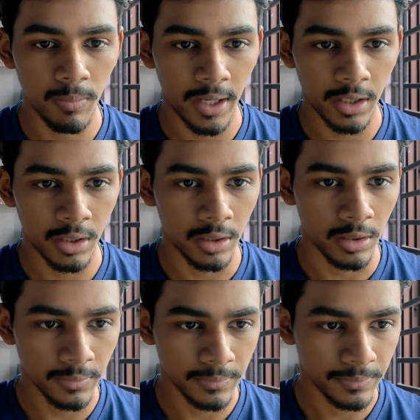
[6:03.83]
go back
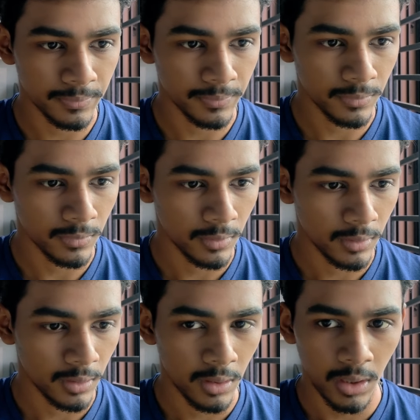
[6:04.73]
here
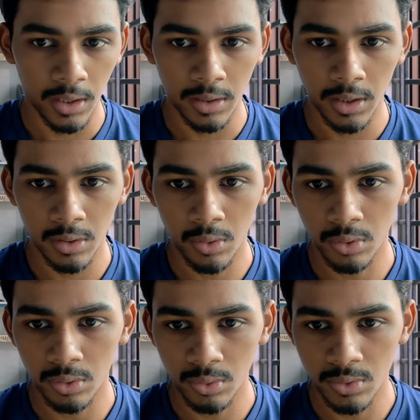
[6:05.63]
and then
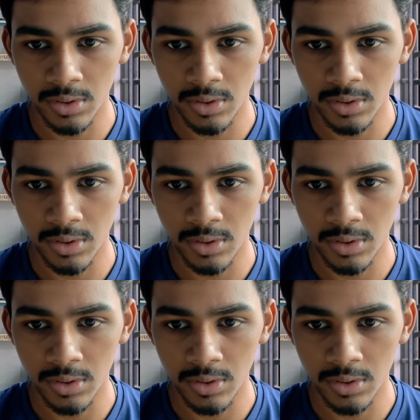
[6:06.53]
go to